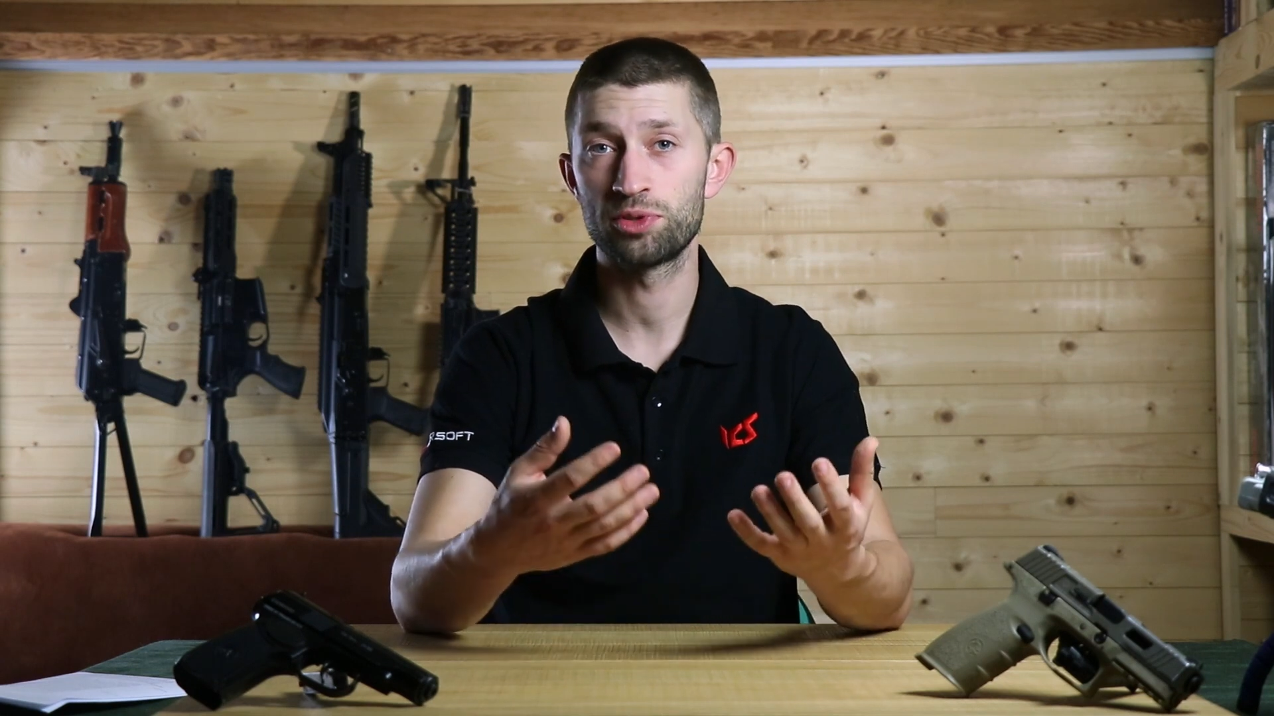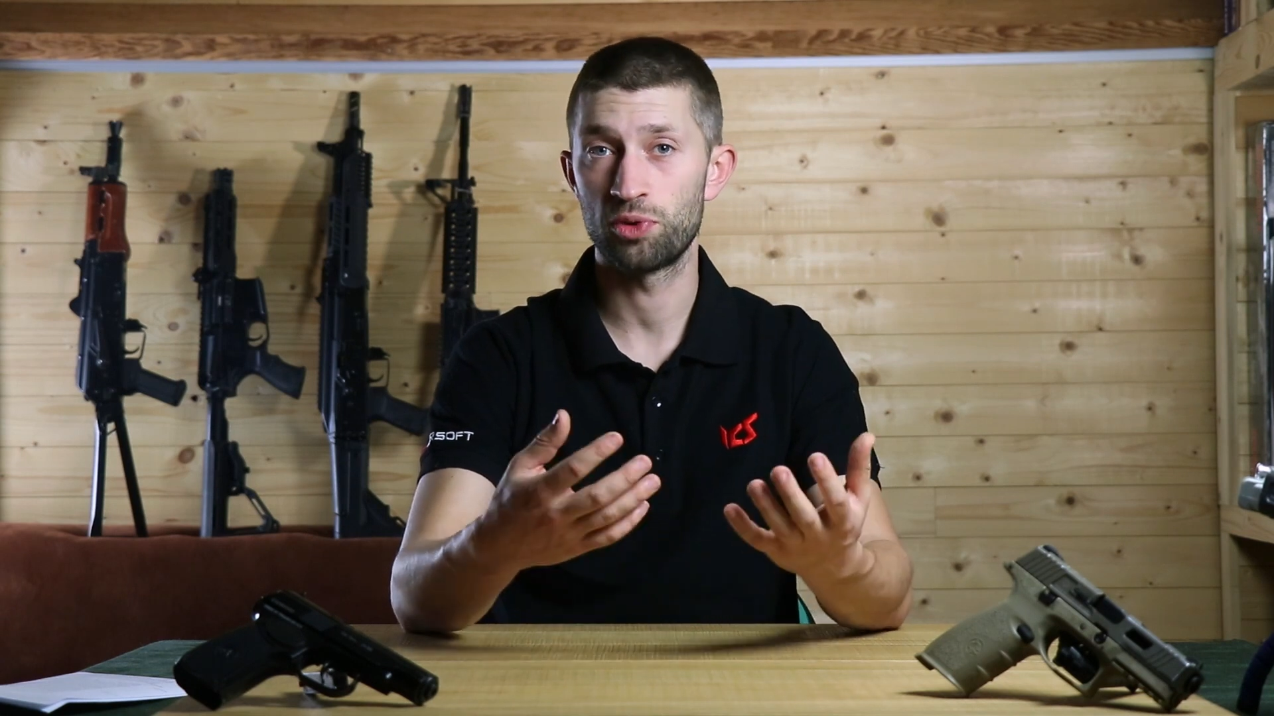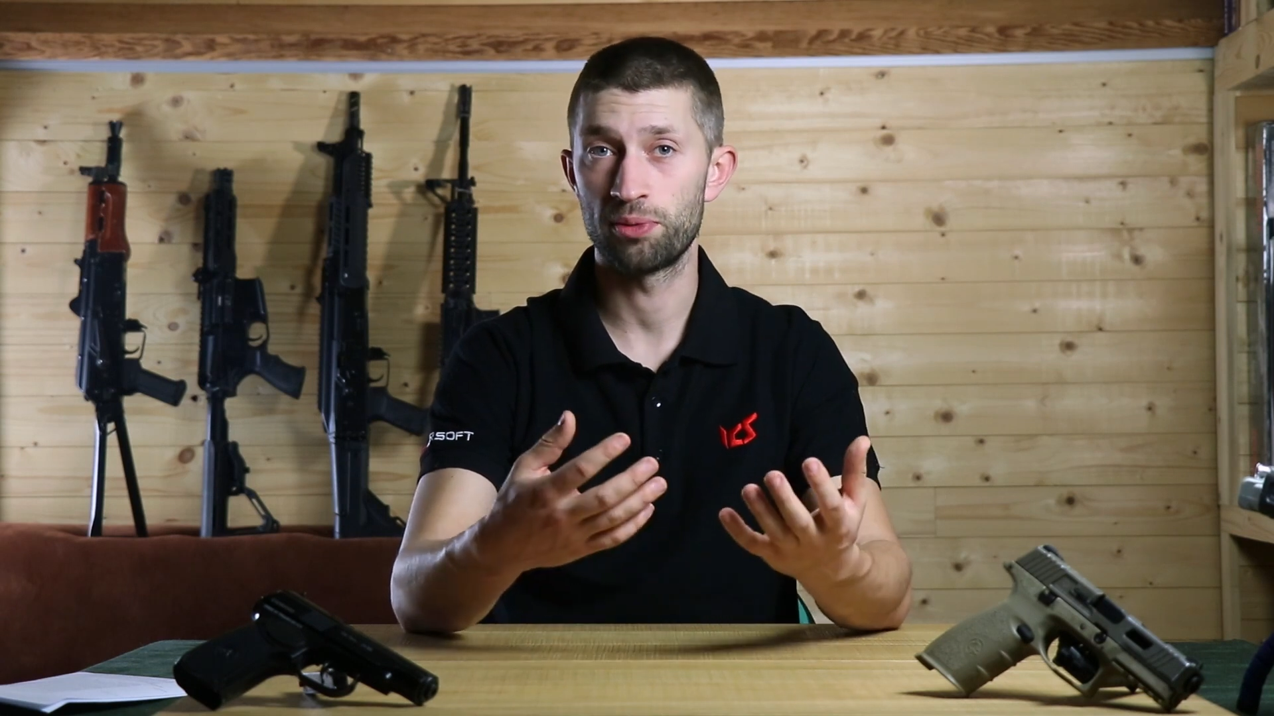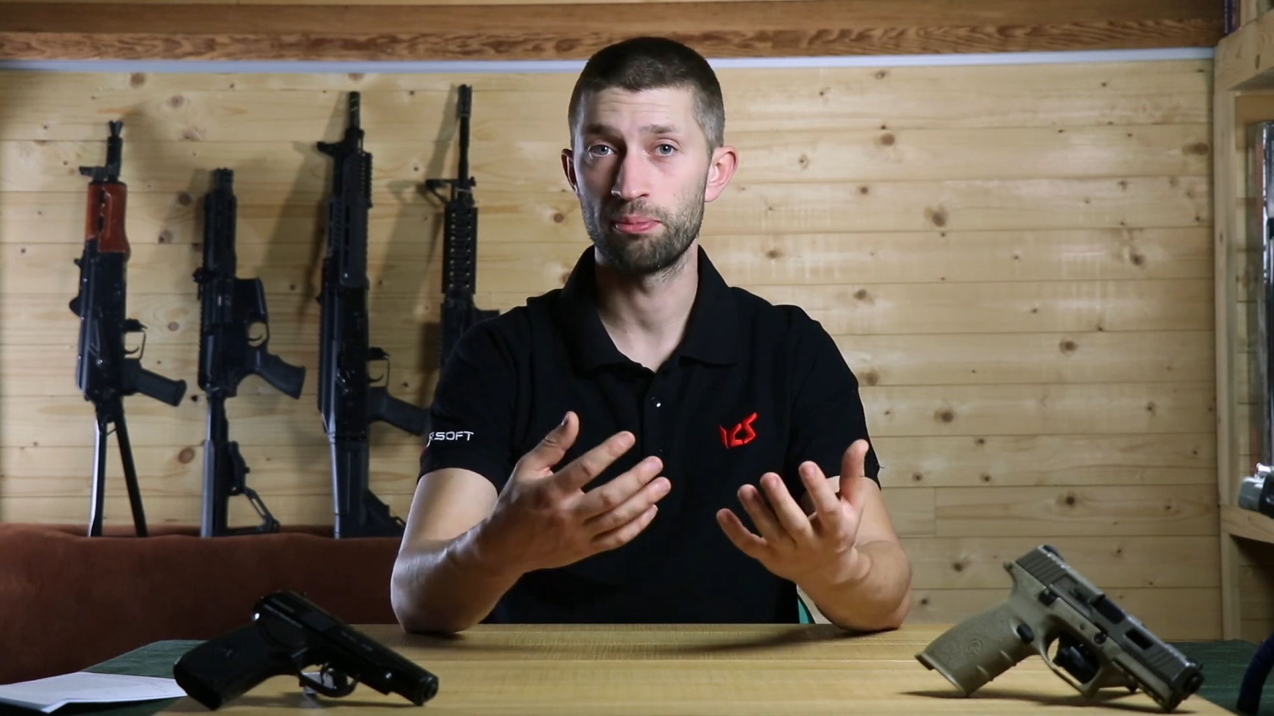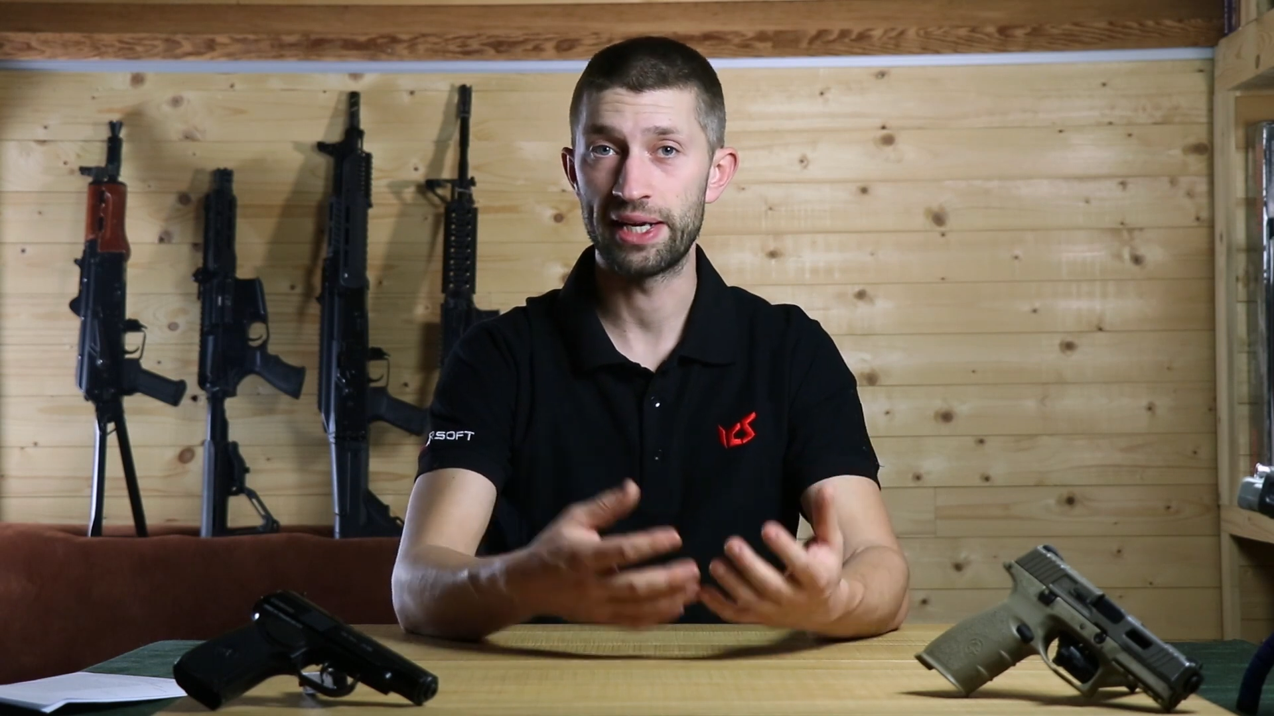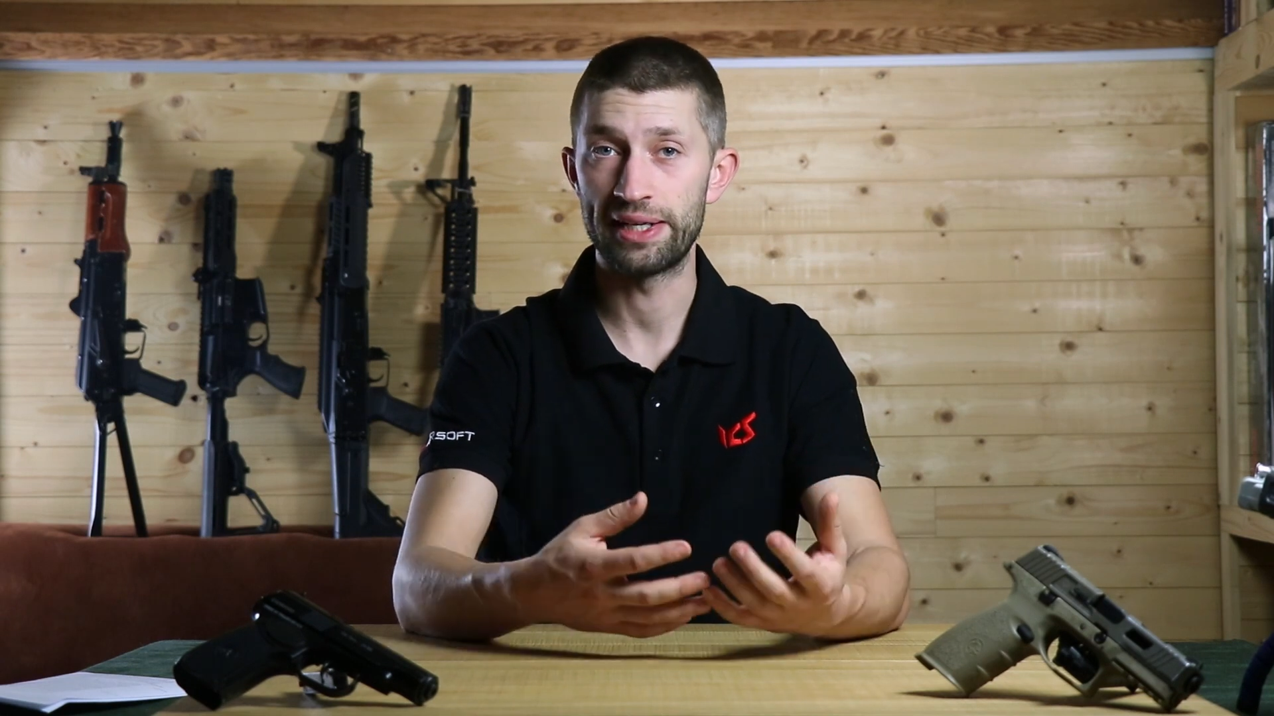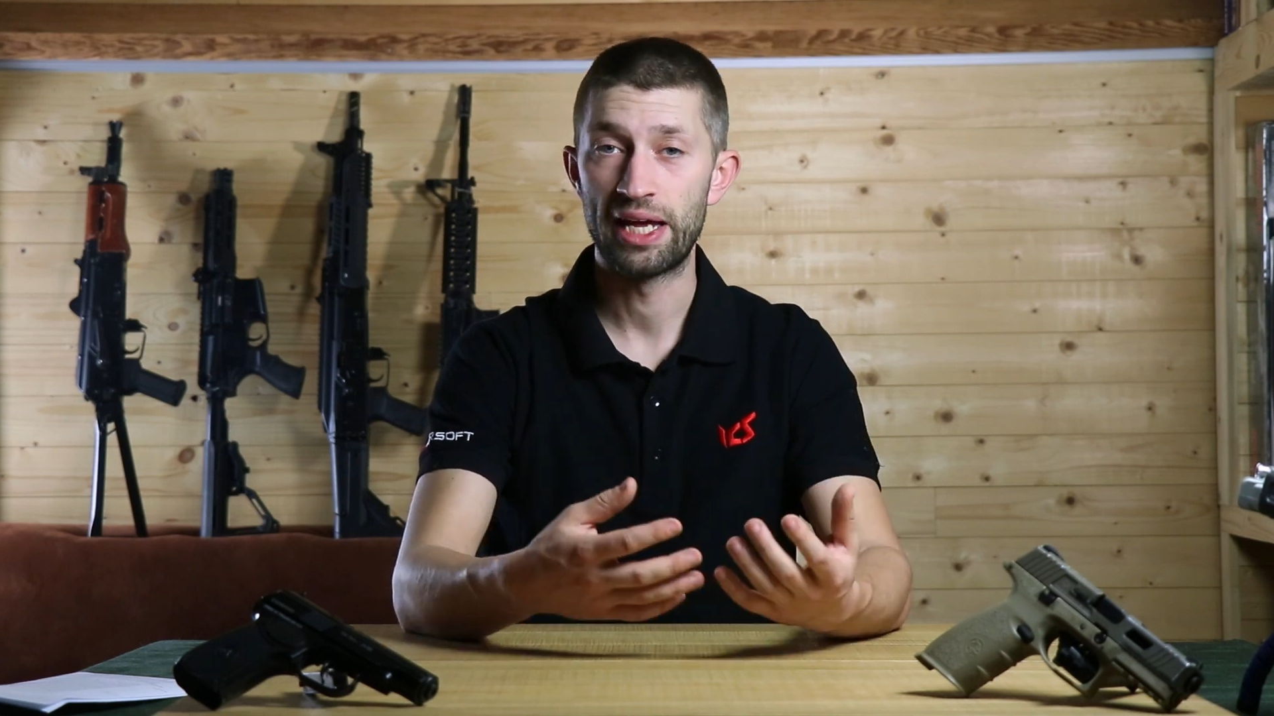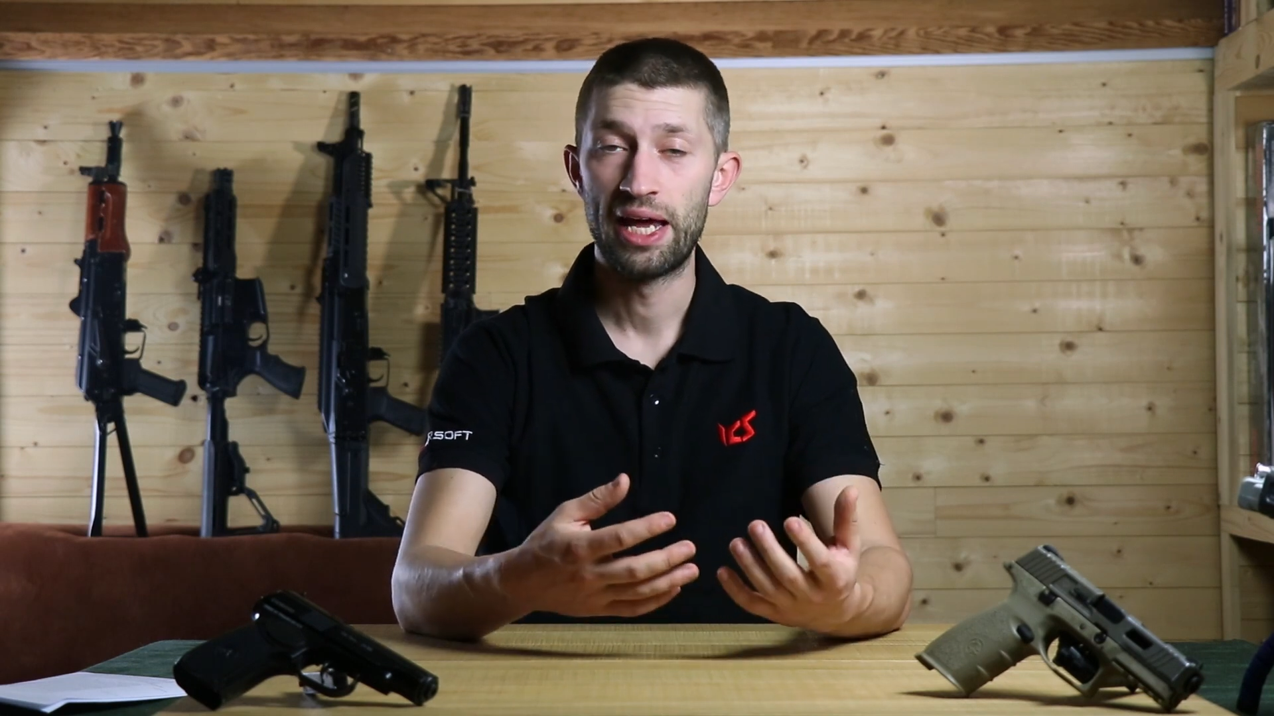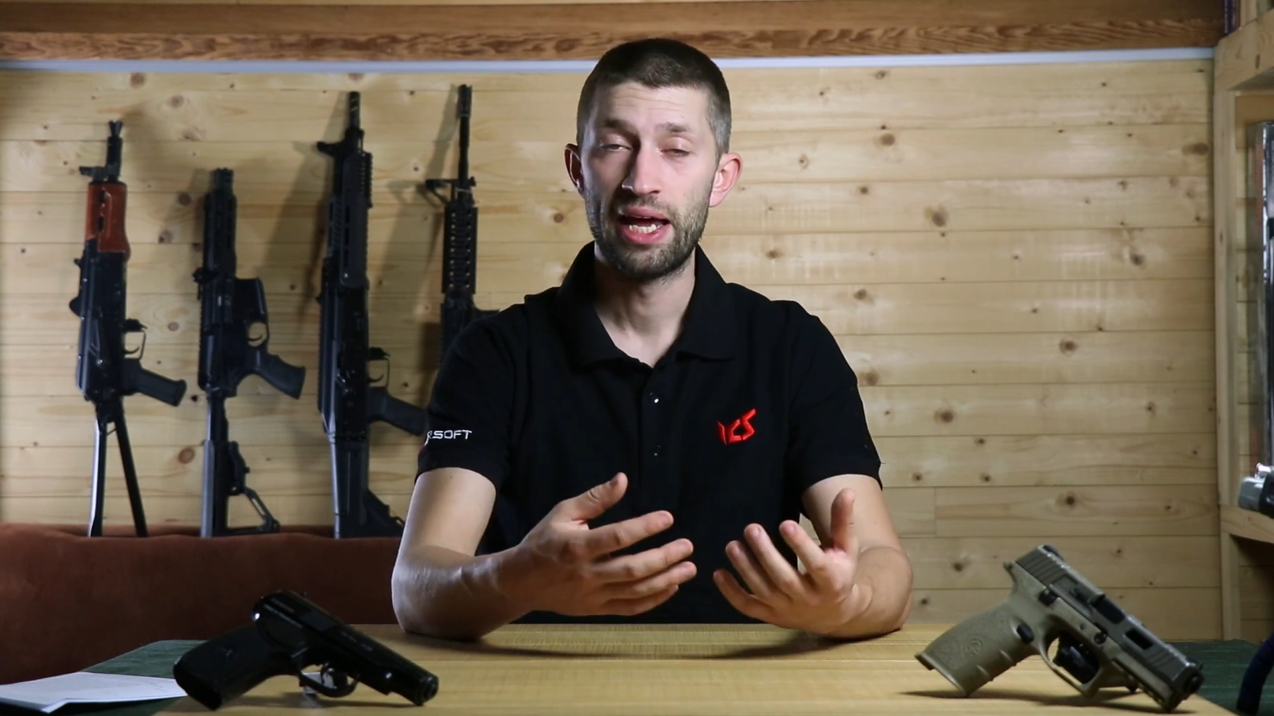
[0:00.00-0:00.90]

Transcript: were made.